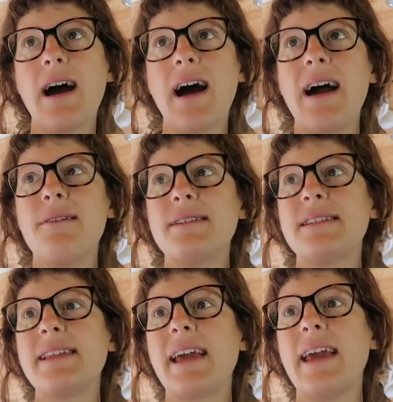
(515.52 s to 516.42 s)
I
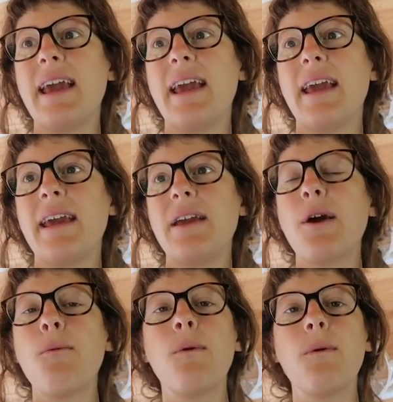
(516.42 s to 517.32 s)
was thinking, you
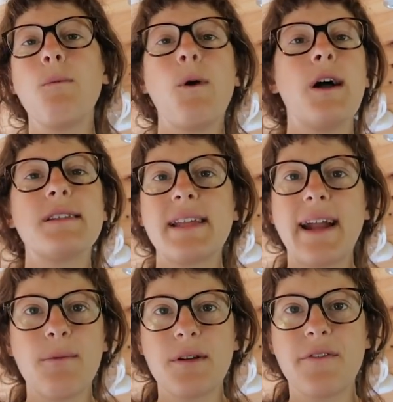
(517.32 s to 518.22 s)
know, words that
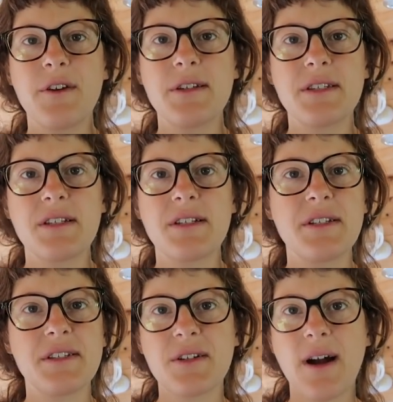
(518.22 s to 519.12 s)
I would have used to
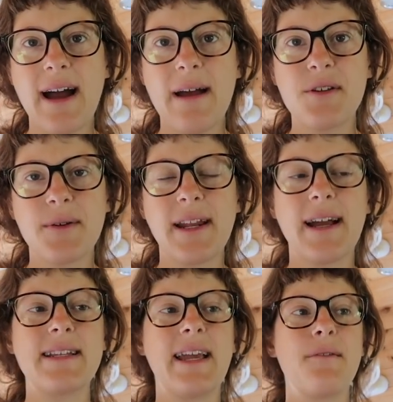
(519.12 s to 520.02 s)
describe
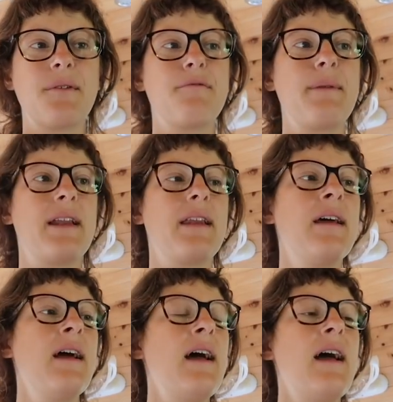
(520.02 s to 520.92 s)
2019 would have
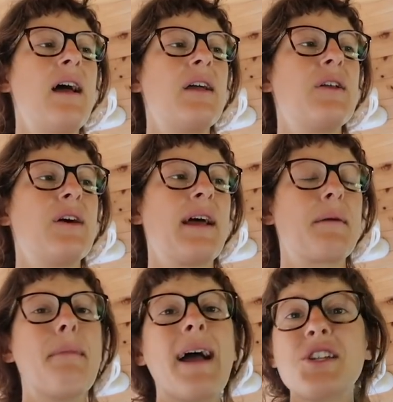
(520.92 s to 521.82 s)
been, you know,
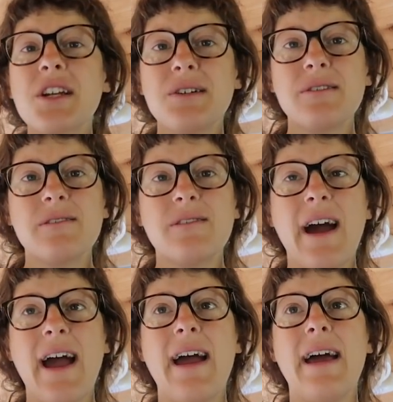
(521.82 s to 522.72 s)
like magical
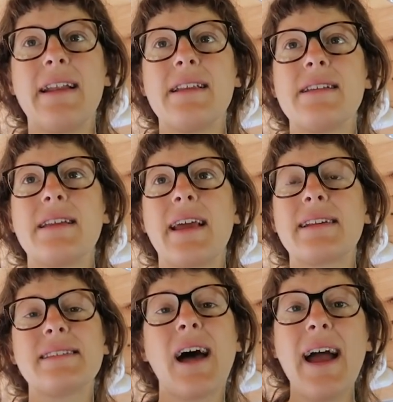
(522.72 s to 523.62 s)
and
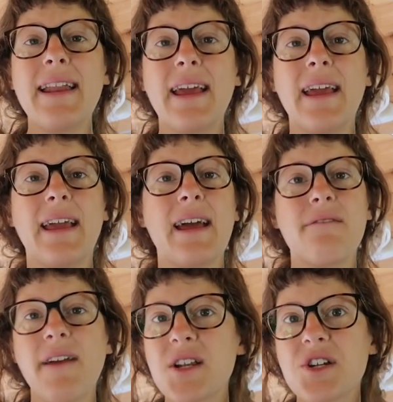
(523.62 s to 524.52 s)
exciting,
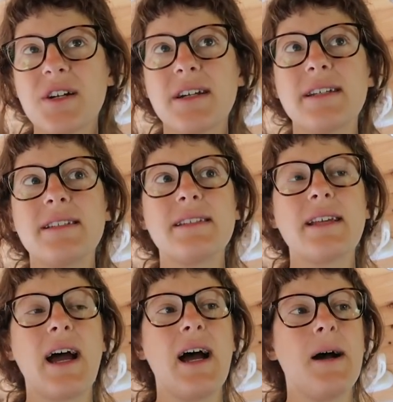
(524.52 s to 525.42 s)
adventurous,
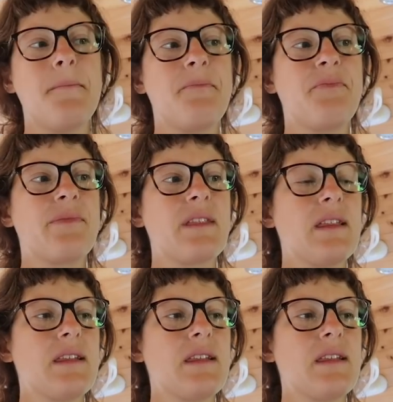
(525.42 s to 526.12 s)
um,